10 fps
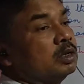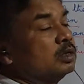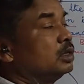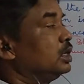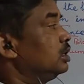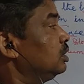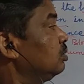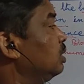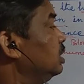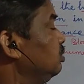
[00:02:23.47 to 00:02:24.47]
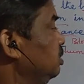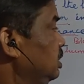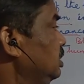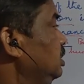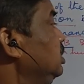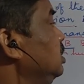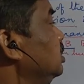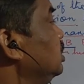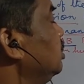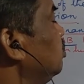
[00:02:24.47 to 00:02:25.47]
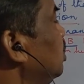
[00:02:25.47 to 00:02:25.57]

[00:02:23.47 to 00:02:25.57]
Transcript: they normally marry, then